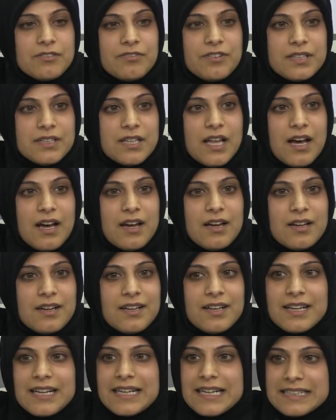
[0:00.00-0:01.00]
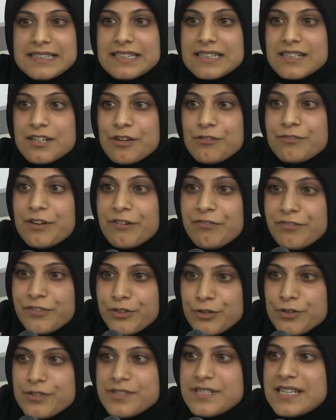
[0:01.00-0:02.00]
of Allah, Khidr
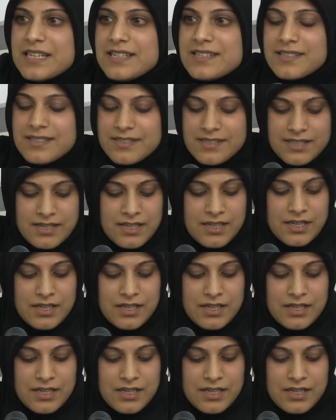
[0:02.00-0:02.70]
refuses